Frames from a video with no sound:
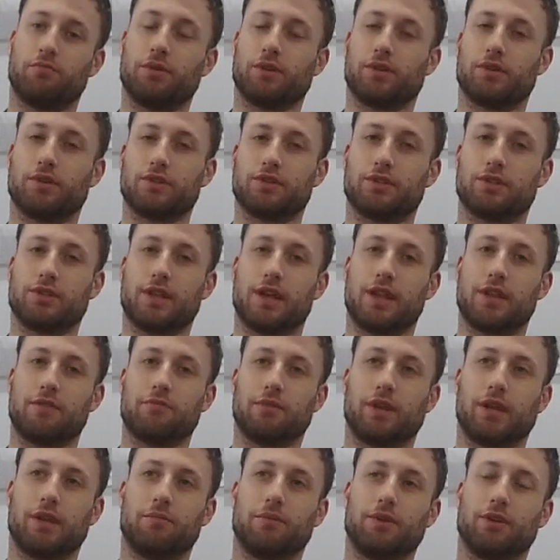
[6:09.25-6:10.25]
because then
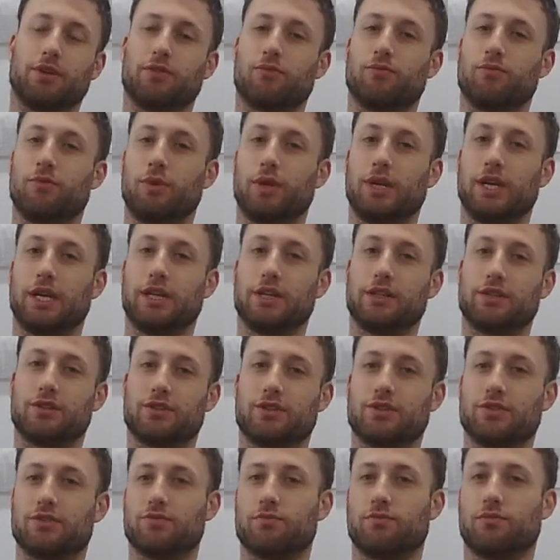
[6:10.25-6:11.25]
maybe your
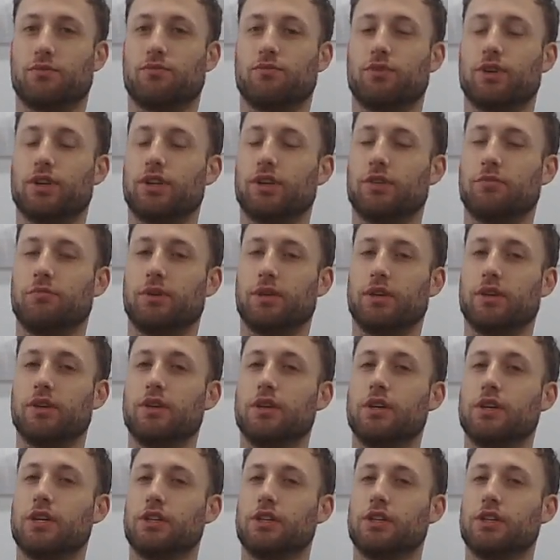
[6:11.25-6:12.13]
weaknesses will really be